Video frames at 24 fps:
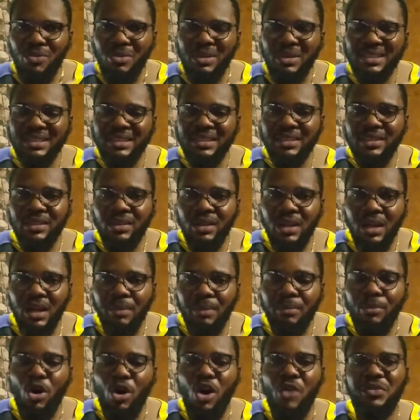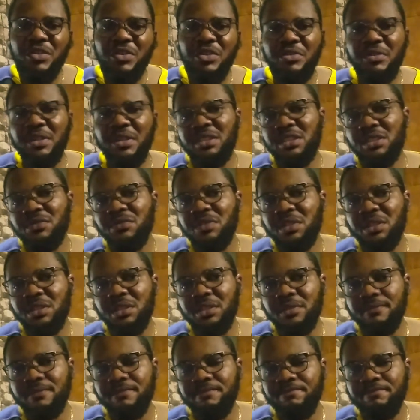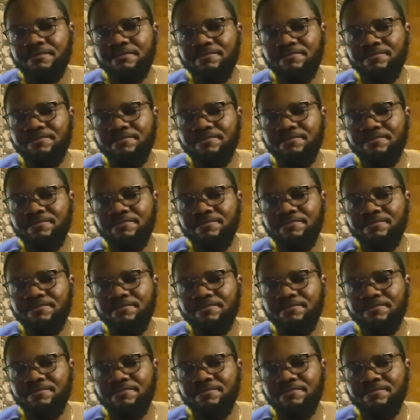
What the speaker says: with more of creativity.